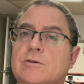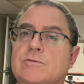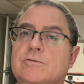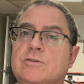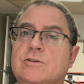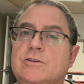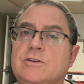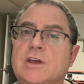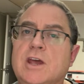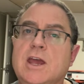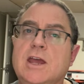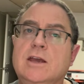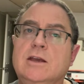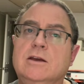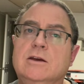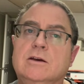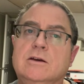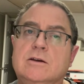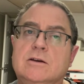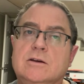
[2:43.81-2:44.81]
to
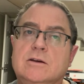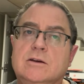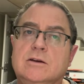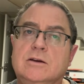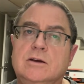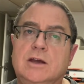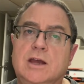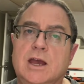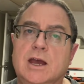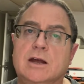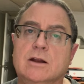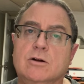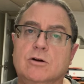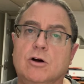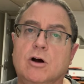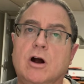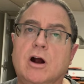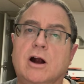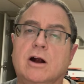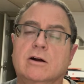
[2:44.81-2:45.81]
take at
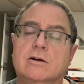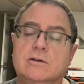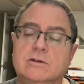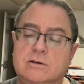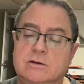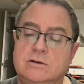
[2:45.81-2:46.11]
heart